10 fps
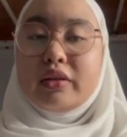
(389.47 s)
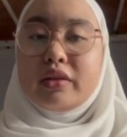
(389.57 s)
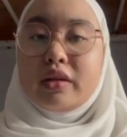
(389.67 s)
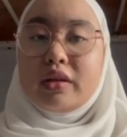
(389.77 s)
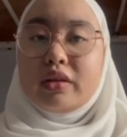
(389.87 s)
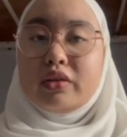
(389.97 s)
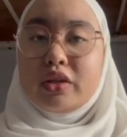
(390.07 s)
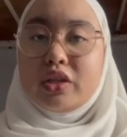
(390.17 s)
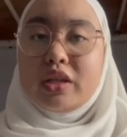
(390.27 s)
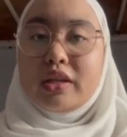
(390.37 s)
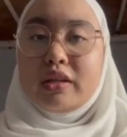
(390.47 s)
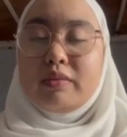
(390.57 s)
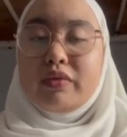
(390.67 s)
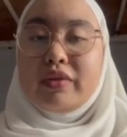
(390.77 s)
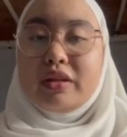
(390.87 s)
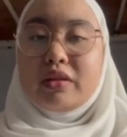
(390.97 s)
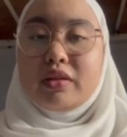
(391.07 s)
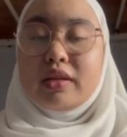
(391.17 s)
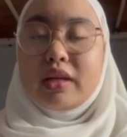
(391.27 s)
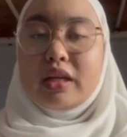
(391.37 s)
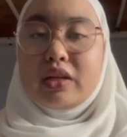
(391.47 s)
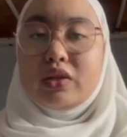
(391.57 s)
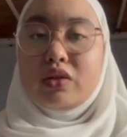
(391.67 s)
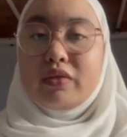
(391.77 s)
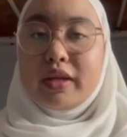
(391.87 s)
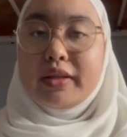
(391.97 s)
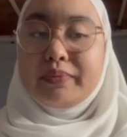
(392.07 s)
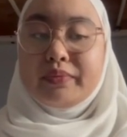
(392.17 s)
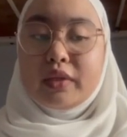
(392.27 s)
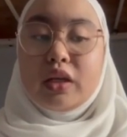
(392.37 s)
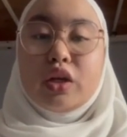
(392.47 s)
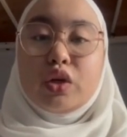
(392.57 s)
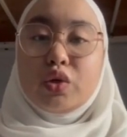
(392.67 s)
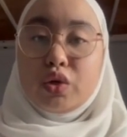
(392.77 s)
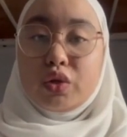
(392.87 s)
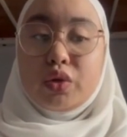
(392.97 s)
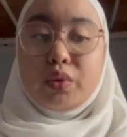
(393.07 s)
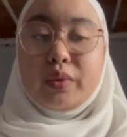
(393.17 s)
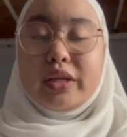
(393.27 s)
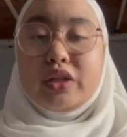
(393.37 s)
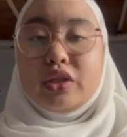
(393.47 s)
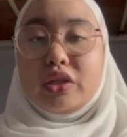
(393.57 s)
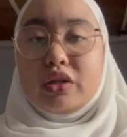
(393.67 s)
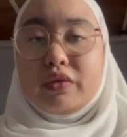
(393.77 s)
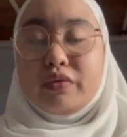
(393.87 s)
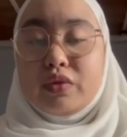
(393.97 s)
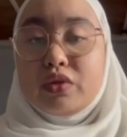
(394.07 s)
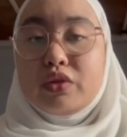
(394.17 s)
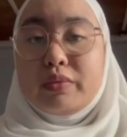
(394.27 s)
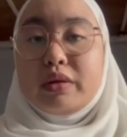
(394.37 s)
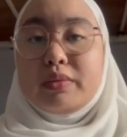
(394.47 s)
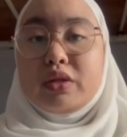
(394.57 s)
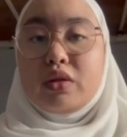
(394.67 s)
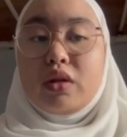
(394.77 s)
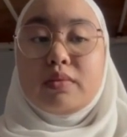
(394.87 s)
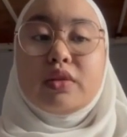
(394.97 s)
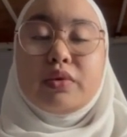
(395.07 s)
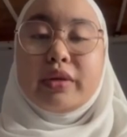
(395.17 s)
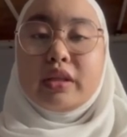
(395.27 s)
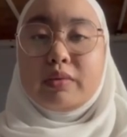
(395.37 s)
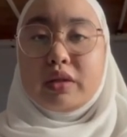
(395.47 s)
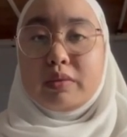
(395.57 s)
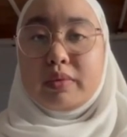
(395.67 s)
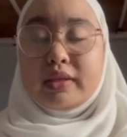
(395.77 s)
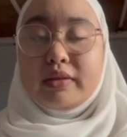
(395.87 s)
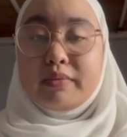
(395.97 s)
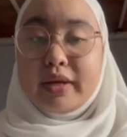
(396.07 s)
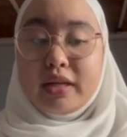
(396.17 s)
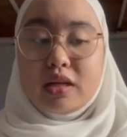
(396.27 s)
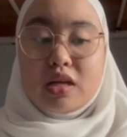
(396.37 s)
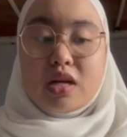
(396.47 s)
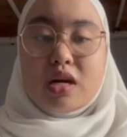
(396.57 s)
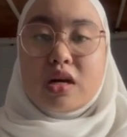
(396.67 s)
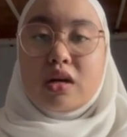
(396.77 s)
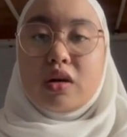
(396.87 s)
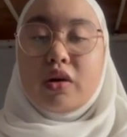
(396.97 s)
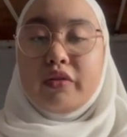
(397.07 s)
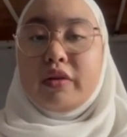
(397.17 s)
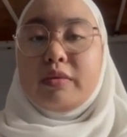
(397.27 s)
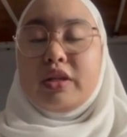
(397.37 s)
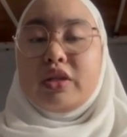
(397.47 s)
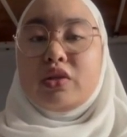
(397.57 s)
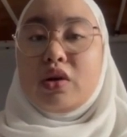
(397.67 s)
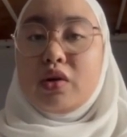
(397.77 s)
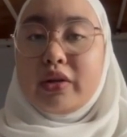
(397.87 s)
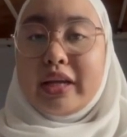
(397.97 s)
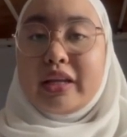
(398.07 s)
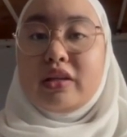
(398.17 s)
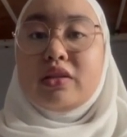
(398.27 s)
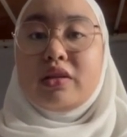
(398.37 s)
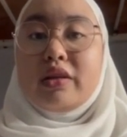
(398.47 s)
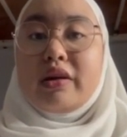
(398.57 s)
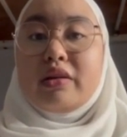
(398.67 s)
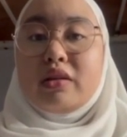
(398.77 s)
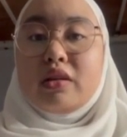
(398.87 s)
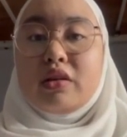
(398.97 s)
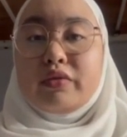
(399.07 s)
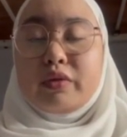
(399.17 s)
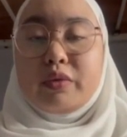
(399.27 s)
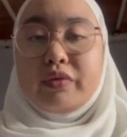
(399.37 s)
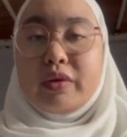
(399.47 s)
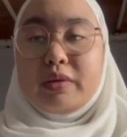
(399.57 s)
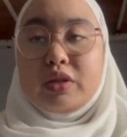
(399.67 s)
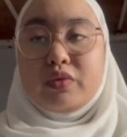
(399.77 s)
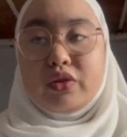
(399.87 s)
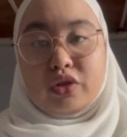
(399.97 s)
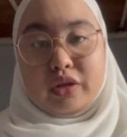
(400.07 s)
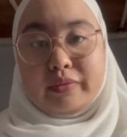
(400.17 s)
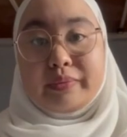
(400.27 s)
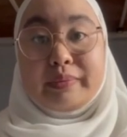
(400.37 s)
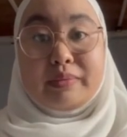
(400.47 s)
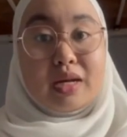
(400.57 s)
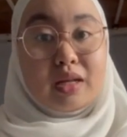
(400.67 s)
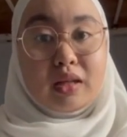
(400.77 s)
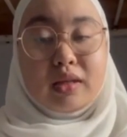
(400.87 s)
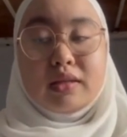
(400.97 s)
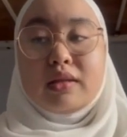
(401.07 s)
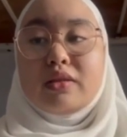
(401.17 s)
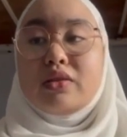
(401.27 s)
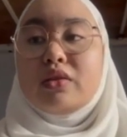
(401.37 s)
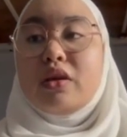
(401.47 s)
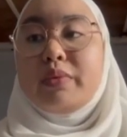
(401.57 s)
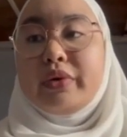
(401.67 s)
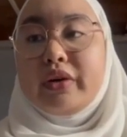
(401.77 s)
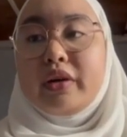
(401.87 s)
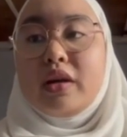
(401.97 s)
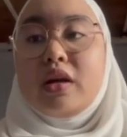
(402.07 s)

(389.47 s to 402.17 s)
a tragedy that befell Clarissa in this novel? Good. When she refused to marry Mr. Holmes, the wealthy but repulsive man, her own family disowned and disinherited her from the family's fortune. But this doesn't stop her